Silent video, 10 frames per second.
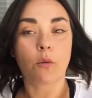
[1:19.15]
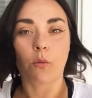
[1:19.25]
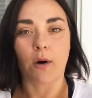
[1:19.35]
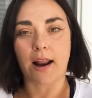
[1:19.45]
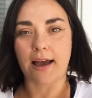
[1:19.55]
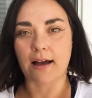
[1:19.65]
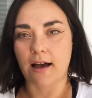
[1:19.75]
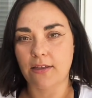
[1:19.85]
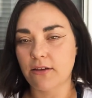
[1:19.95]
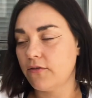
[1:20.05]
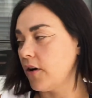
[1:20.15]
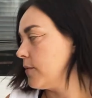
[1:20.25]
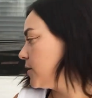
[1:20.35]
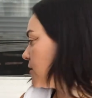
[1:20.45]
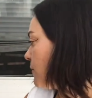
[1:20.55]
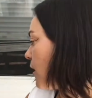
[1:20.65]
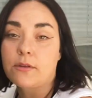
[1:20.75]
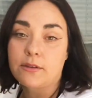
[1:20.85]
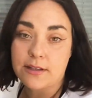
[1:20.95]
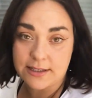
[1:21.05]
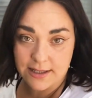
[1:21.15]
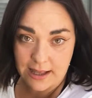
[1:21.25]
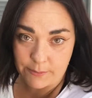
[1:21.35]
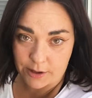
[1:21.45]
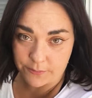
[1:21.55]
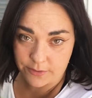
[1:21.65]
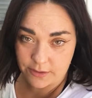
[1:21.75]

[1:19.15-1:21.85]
what I got at the farmer's market. Disclaimer: